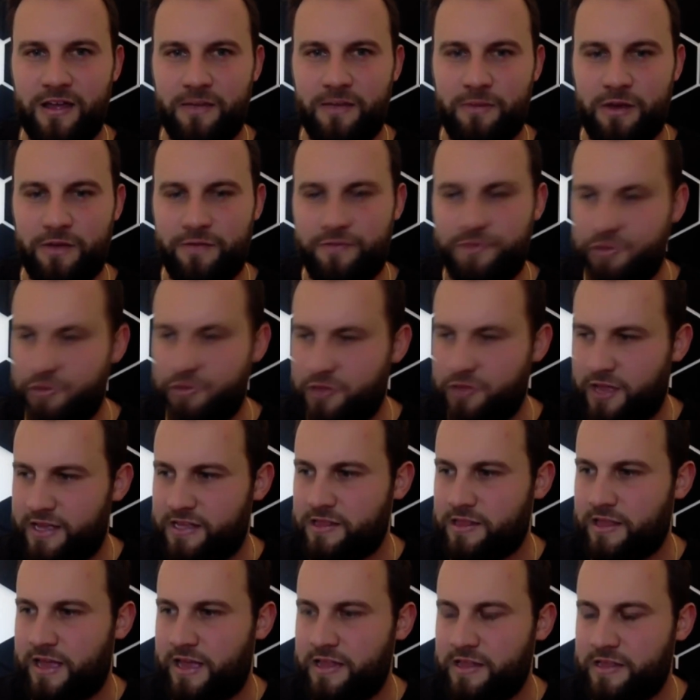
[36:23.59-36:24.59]
But if you like
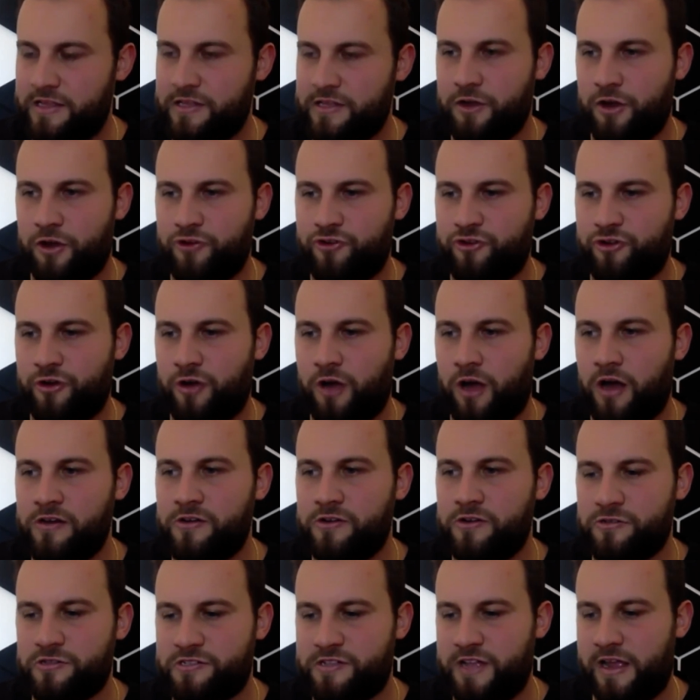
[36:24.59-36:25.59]
lightly nurture
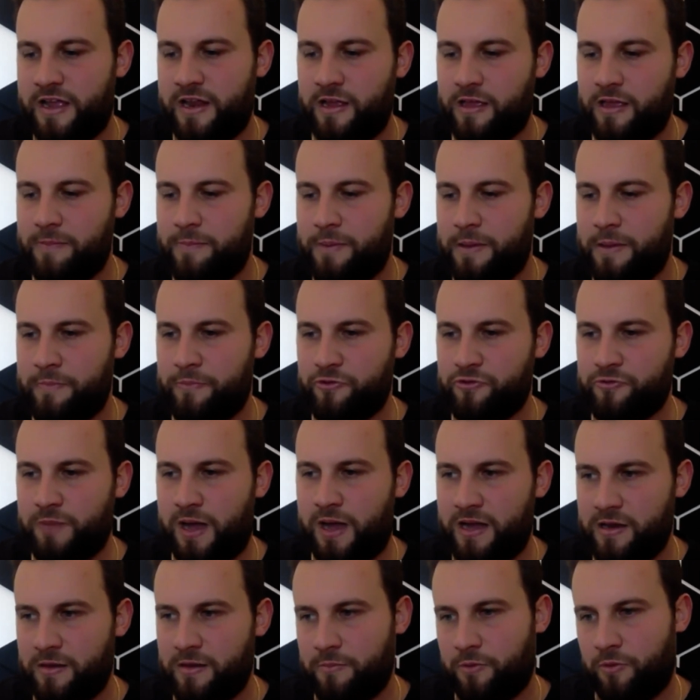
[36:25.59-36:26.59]
understanding in people's
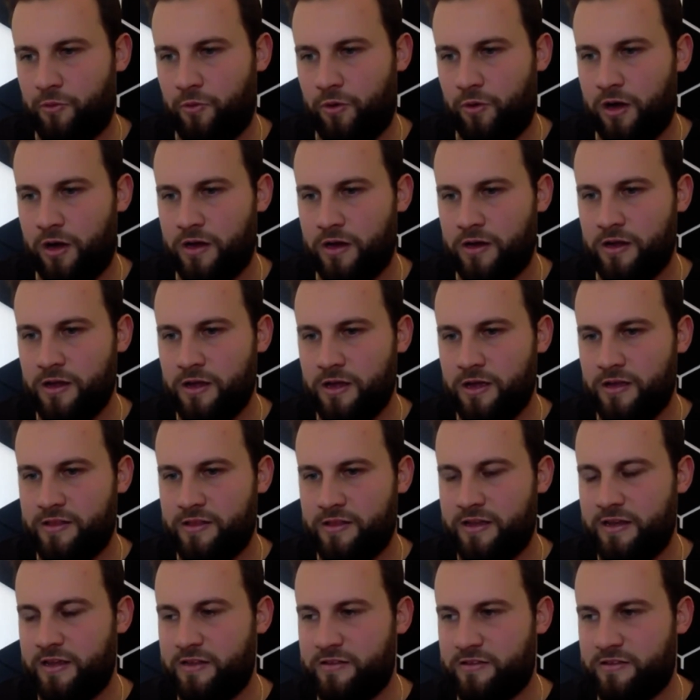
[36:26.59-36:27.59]
mind, number one,
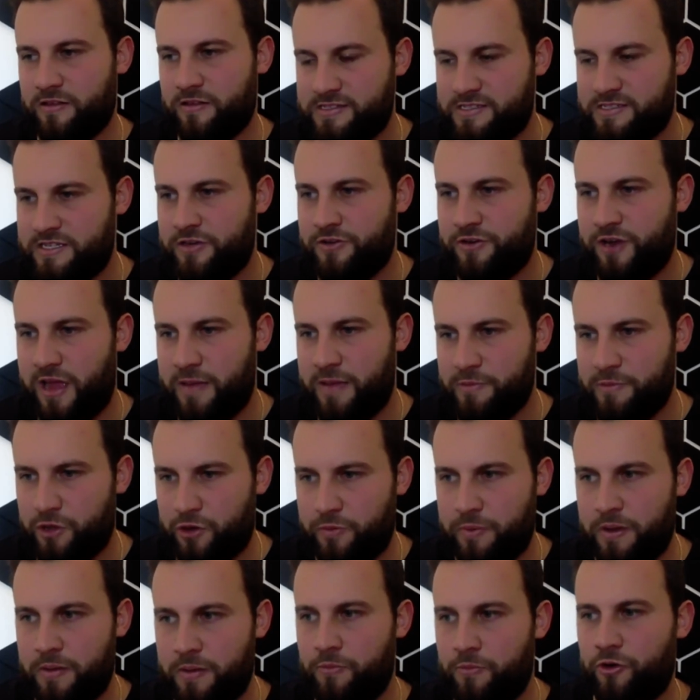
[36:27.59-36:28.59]
they need to see your name a little
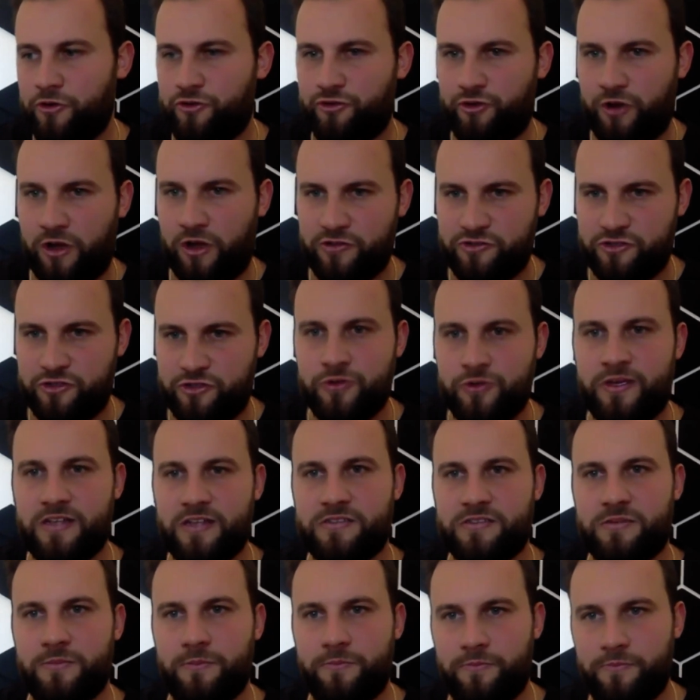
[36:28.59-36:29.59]
bit more, trust you, get
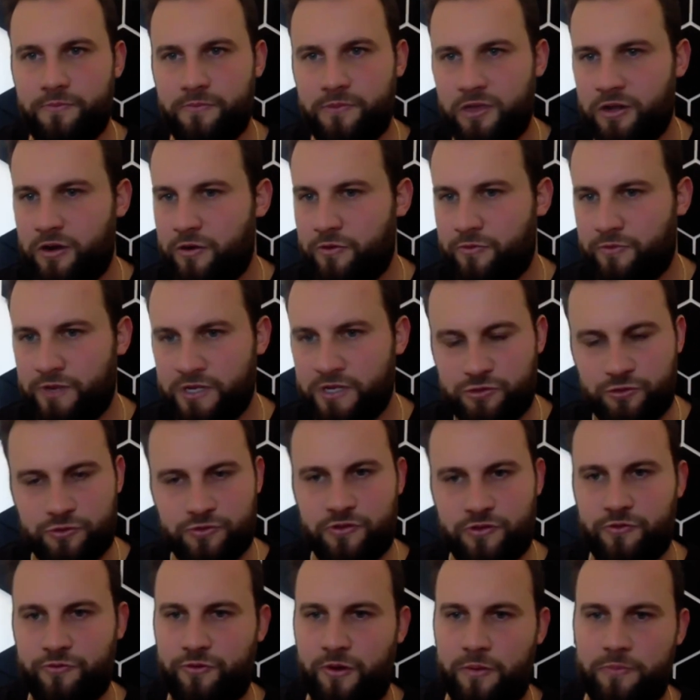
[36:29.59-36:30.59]
some,
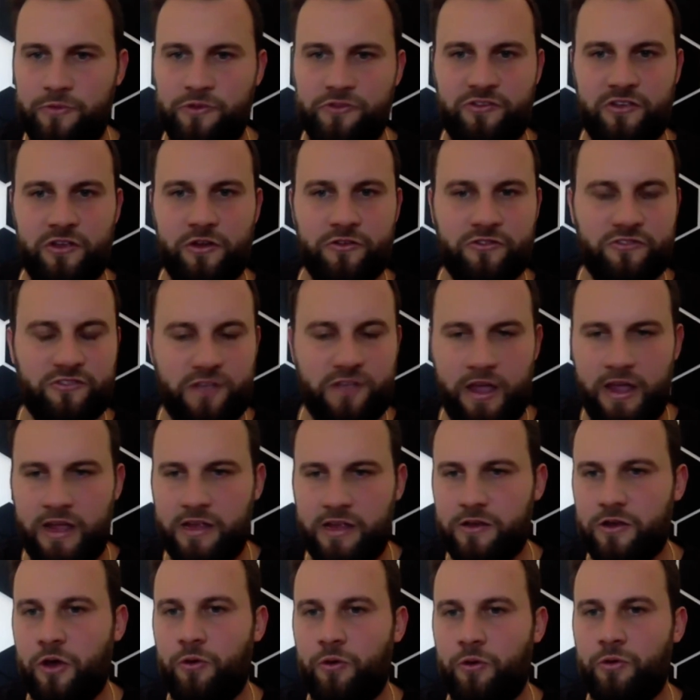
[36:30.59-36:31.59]
resources from you, see your site,
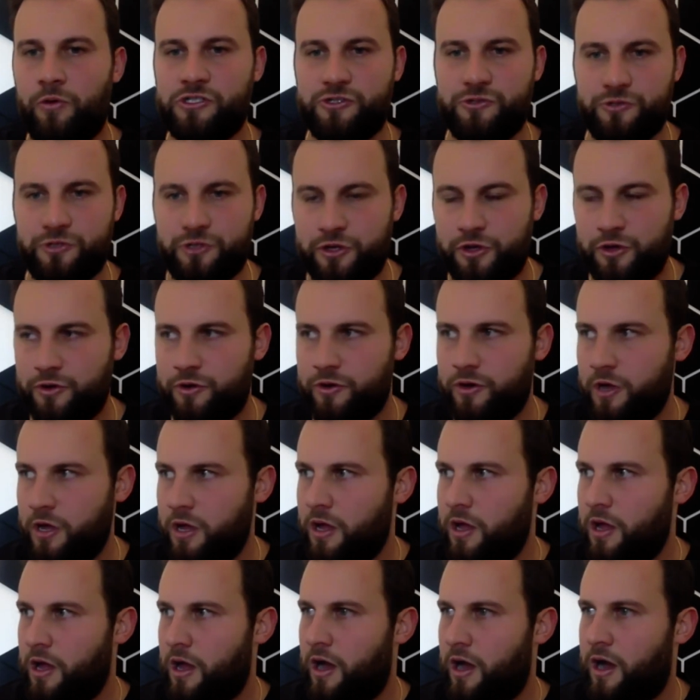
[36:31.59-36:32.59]
know what you do.
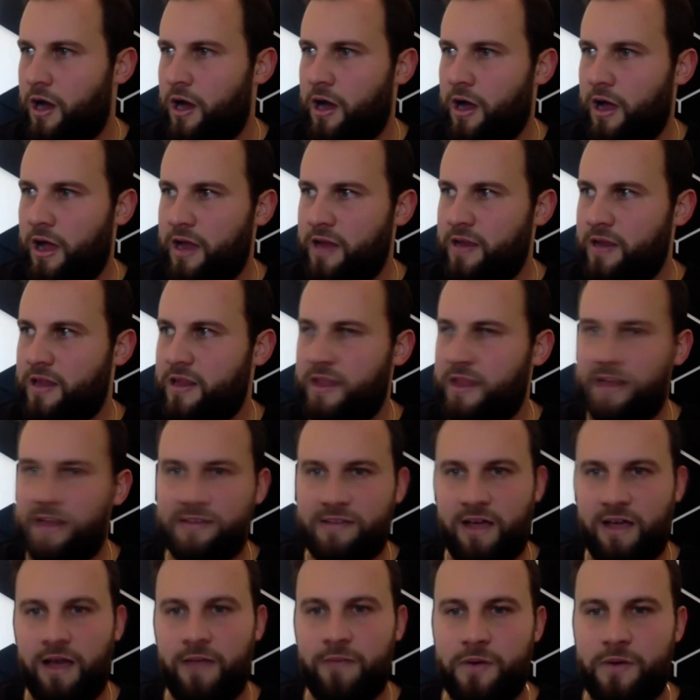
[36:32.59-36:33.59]
And then that
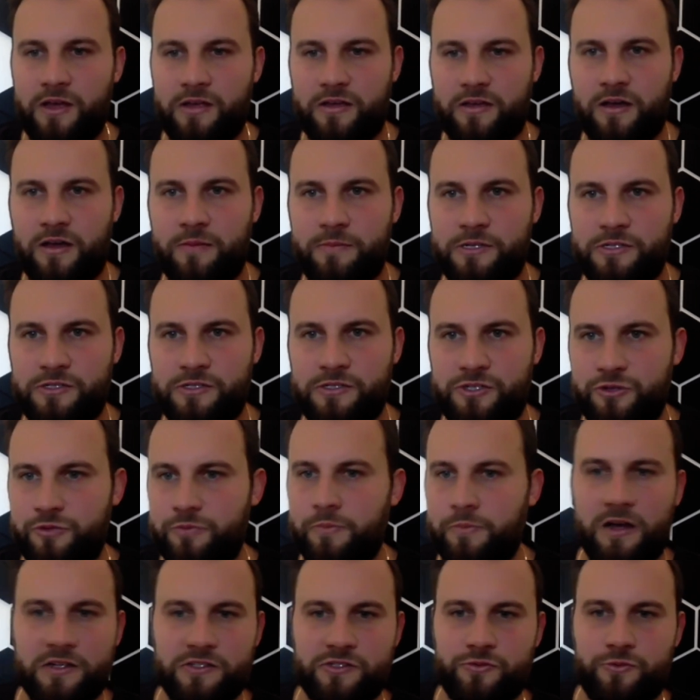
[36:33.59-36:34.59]
time might come in 2
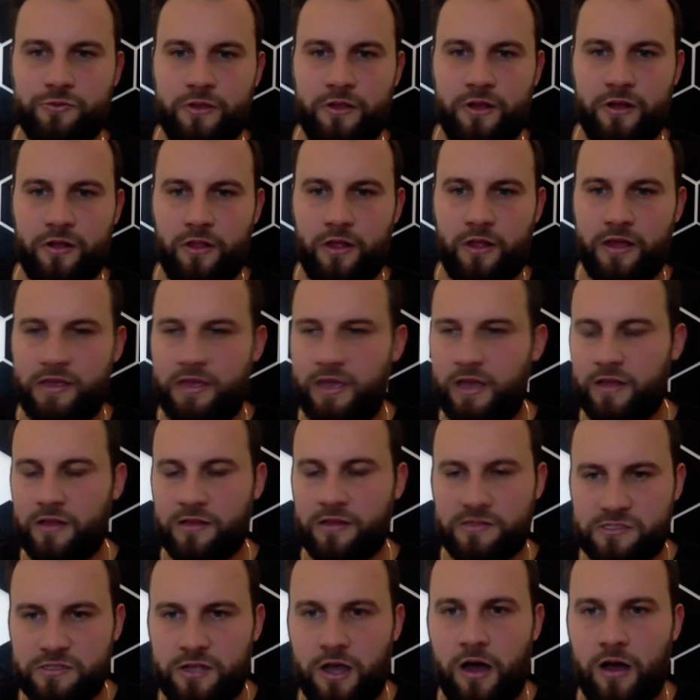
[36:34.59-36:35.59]
months where they're like, yeah,
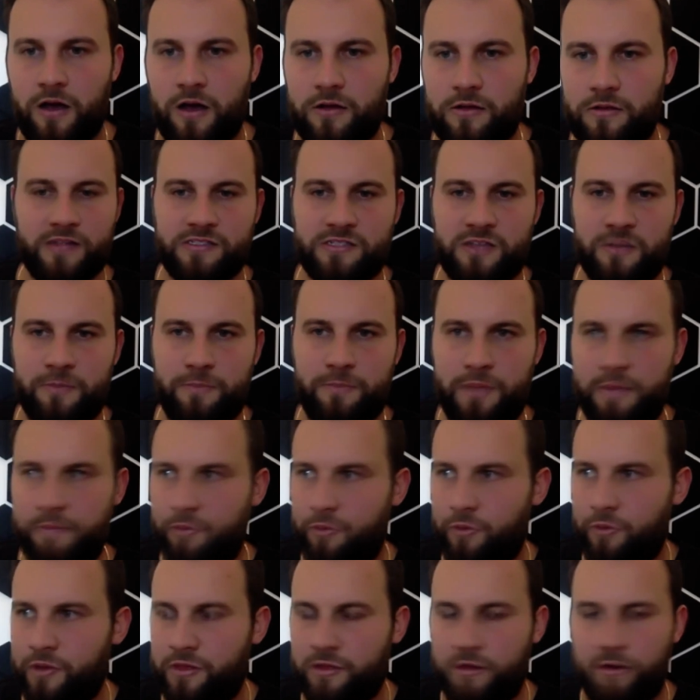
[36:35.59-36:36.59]
let's talk. Some people
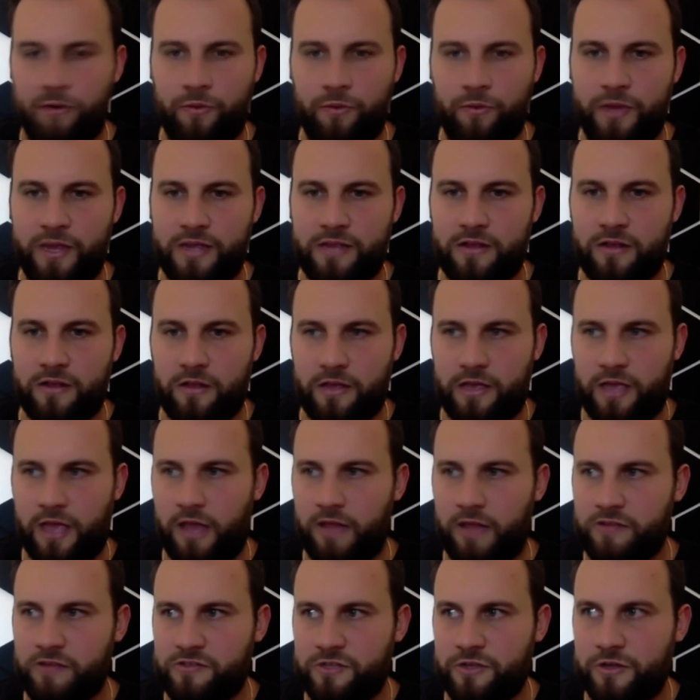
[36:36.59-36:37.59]
within a week, they're like, yeah,
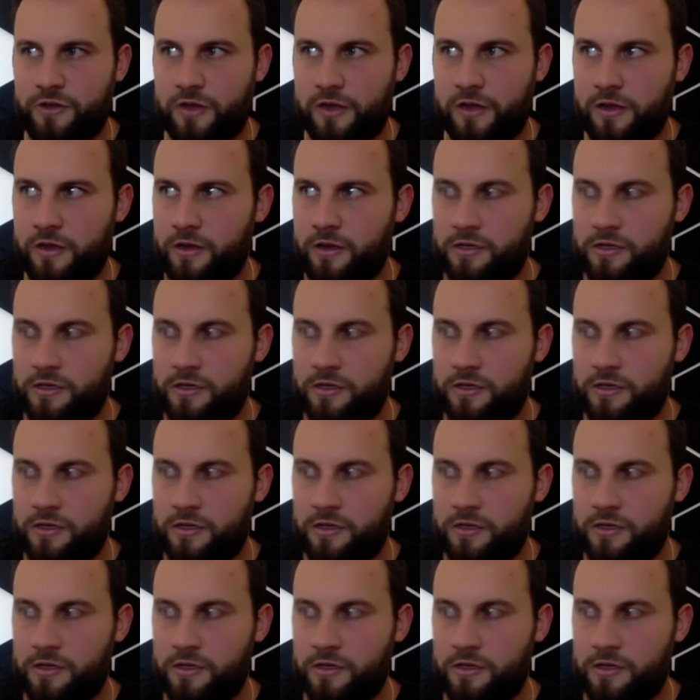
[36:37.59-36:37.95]
let's do it.